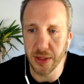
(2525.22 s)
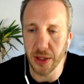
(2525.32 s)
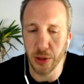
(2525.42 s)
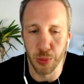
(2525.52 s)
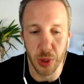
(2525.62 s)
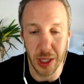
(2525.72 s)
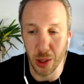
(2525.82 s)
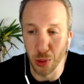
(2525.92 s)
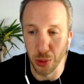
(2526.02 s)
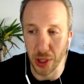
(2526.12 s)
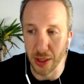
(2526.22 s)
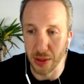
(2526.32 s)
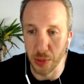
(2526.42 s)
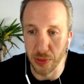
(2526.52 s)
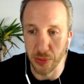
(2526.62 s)
there's other really cool things
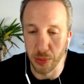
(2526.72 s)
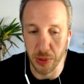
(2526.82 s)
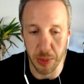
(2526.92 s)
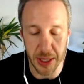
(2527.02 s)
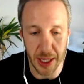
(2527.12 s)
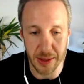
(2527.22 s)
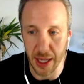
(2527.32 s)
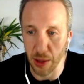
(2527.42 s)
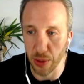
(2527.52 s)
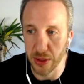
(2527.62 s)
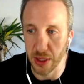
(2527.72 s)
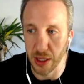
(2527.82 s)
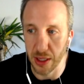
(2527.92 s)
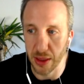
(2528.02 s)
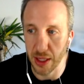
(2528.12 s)
that we've we've been testing out
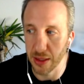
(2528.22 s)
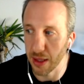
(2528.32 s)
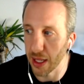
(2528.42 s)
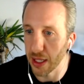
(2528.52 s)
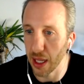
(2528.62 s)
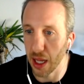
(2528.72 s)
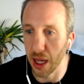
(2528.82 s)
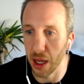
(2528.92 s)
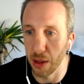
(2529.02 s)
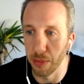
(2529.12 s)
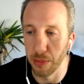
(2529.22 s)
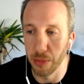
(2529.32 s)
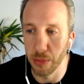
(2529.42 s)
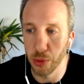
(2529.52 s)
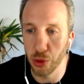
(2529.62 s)
recently. Things like um,
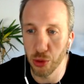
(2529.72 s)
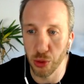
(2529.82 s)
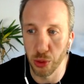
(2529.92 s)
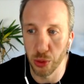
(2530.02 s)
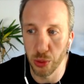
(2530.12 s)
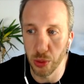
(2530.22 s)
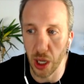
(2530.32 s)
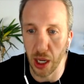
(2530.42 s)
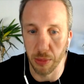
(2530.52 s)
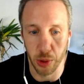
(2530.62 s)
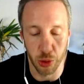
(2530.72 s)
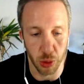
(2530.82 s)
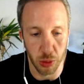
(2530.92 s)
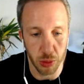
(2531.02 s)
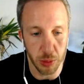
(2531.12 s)
true um,
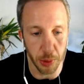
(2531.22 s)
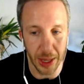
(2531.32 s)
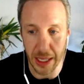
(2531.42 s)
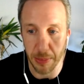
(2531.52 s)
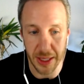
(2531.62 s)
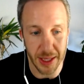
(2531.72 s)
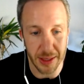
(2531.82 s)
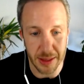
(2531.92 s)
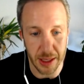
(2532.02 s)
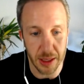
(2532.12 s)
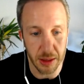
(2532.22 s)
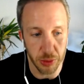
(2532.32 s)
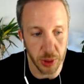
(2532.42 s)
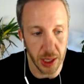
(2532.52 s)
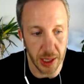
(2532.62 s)
control group or A/B testing
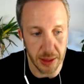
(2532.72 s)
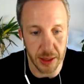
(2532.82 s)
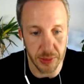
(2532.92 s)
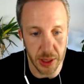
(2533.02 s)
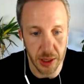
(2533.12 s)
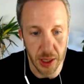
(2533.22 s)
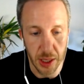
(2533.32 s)
through Connect TV.